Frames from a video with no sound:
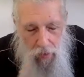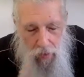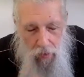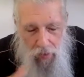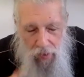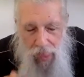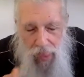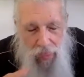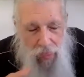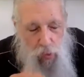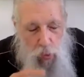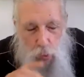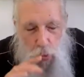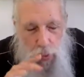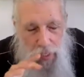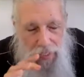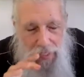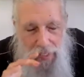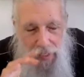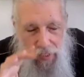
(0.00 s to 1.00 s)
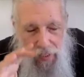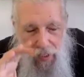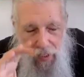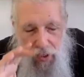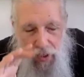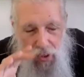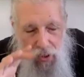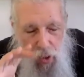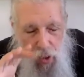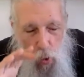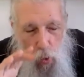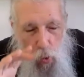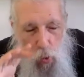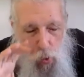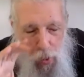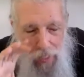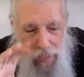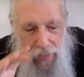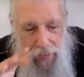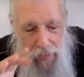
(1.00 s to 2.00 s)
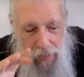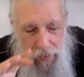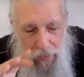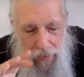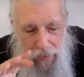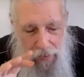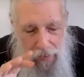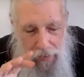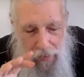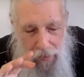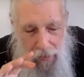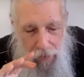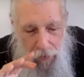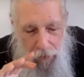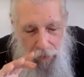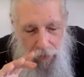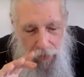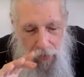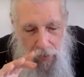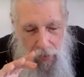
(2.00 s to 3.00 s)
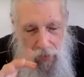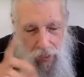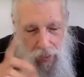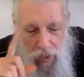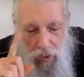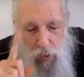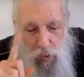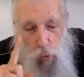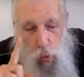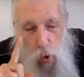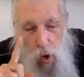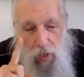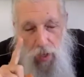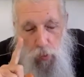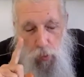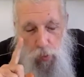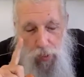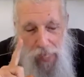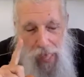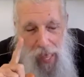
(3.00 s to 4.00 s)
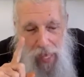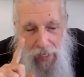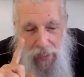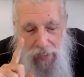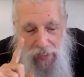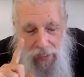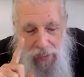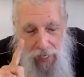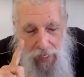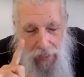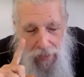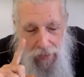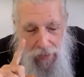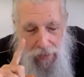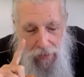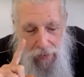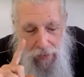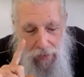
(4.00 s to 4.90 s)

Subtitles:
then the witness is no witness. It's one without a second.